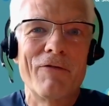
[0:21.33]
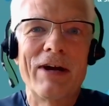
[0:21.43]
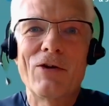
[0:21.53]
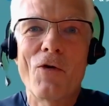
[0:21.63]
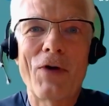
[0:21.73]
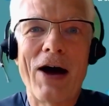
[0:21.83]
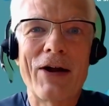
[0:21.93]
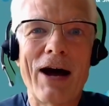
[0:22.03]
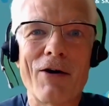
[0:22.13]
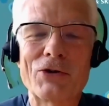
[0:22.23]
when you
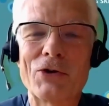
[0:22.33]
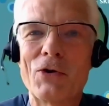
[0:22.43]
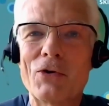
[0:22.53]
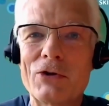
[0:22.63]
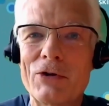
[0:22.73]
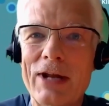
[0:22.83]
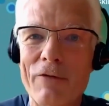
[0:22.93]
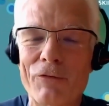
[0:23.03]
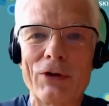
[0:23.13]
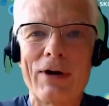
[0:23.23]
found out you know you don't
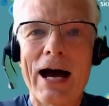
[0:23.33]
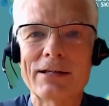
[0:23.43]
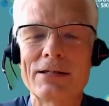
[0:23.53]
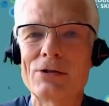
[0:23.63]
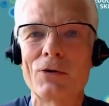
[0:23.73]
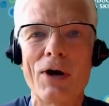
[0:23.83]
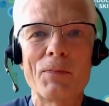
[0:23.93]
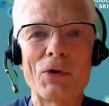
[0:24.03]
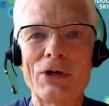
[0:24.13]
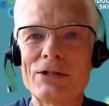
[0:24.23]
have you know access to
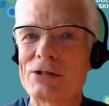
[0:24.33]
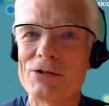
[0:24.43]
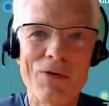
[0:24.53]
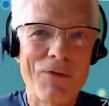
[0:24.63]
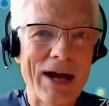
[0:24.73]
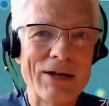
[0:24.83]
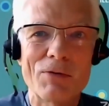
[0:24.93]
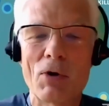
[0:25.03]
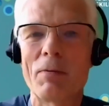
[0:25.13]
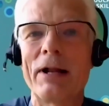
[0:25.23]
computers you went
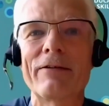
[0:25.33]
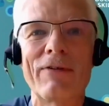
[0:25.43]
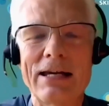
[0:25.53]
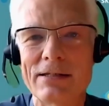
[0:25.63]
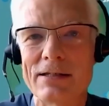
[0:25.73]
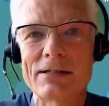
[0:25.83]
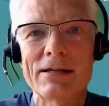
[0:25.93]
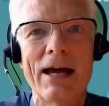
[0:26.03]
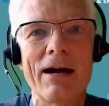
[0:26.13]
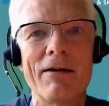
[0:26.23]
to mobile
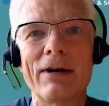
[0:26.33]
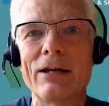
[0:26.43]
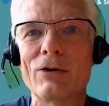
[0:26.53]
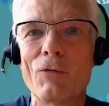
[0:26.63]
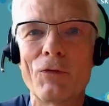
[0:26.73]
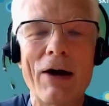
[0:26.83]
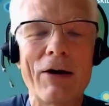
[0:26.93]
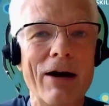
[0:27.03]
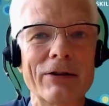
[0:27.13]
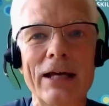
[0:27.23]
devices uh, when you
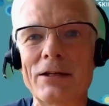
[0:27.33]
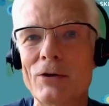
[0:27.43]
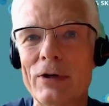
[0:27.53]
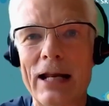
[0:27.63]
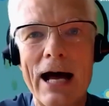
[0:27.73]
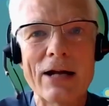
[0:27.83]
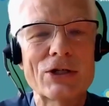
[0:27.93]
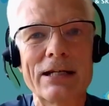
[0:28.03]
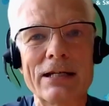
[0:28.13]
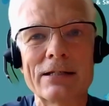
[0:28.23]
found out that you know in
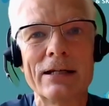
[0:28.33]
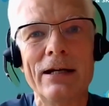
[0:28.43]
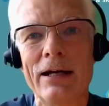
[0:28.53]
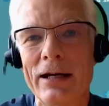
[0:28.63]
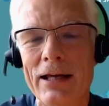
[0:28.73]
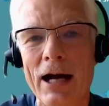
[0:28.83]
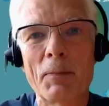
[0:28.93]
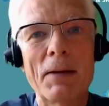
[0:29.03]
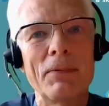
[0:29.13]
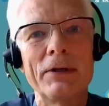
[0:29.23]
large cities
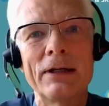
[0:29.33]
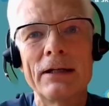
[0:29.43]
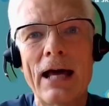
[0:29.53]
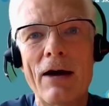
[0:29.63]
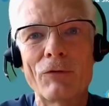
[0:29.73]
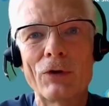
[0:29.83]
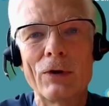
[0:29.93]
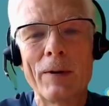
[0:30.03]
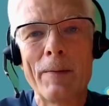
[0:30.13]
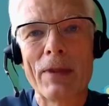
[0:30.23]
young people didn't have, you
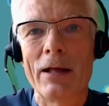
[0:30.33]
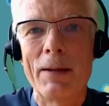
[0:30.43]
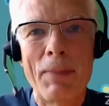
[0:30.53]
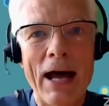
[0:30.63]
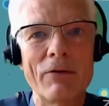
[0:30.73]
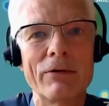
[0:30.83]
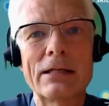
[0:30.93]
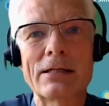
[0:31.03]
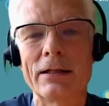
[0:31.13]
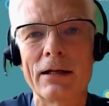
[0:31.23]
know, the
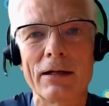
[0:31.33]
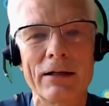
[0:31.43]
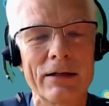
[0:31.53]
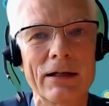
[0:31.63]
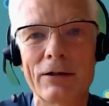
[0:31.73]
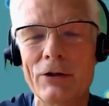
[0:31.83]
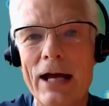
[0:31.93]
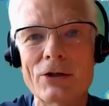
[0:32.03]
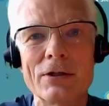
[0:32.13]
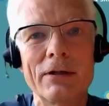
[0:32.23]
bandwidths and the, the
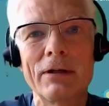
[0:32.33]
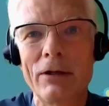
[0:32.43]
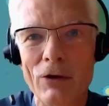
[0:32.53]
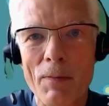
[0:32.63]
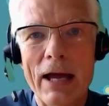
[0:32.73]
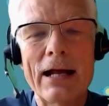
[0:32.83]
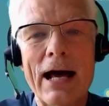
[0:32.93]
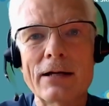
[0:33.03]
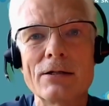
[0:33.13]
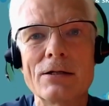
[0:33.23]
connection. You made
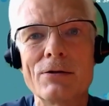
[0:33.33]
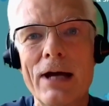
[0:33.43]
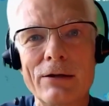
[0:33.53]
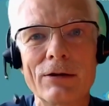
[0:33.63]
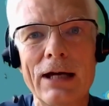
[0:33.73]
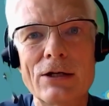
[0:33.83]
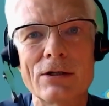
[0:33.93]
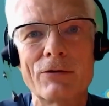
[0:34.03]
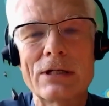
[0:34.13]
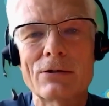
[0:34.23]
access to
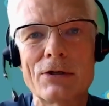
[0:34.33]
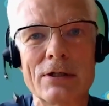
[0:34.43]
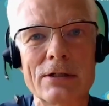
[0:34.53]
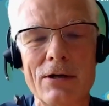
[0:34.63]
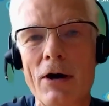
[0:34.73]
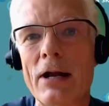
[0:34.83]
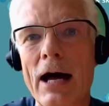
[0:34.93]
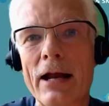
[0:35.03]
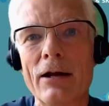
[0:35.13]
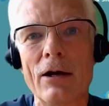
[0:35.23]
educational resources
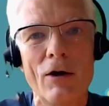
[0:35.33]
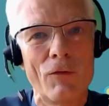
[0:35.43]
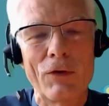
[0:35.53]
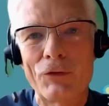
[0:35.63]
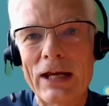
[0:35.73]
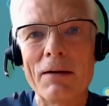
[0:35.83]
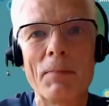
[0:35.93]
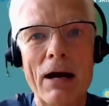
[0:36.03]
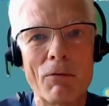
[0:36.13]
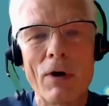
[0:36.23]
online for
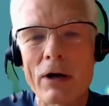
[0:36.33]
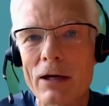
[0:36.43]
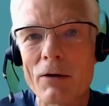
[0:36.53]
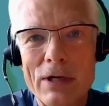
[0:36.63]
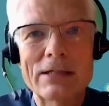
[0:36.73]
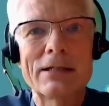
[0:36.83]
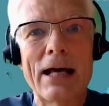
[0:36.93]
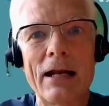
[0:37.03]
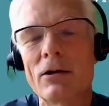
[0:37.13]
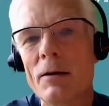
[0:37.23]
free by working with a
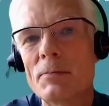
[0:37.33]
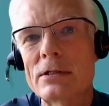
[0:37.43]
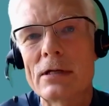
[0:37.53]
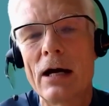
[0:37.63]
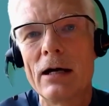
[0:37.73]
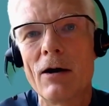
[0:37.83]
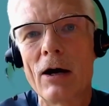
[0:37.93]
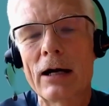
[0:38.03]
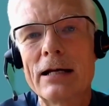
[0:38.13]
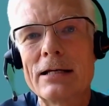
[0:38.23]
telecoms uh,
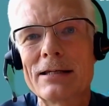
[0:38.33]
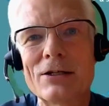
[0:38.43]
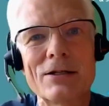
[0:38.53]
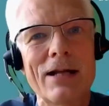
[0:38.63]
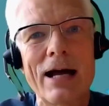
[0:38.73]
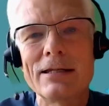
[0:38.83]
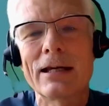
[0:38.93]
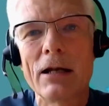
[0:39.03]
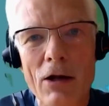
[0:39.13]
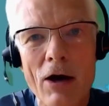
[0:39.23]
organization. I
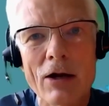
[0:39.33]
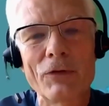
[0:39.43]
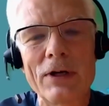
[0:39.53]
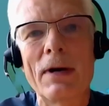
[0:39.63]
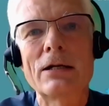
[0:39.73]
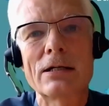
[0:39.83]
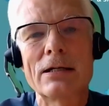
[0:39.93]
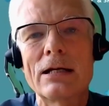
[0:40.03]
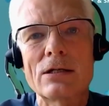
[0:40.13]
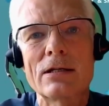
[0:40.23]
think a lot of
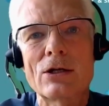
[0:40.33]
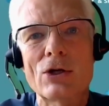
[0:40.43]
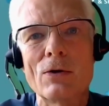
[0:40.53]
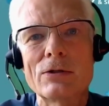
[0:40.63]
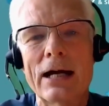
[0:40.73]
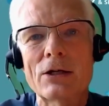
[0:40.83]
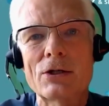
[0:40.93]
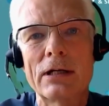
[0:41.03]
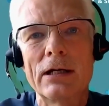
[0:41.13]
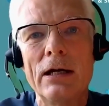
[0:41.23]
imagination that shows
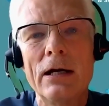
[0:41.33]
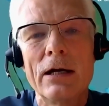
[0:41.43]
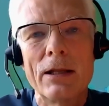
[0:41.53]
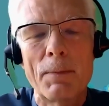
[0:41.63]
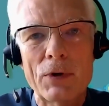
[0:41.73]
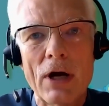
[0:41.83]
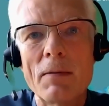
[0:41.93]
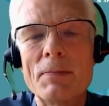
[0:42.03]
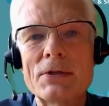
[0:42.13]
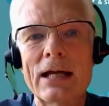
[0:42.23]
actually the
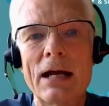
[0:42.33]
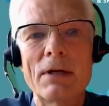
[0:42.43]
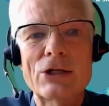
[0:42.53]
problems can be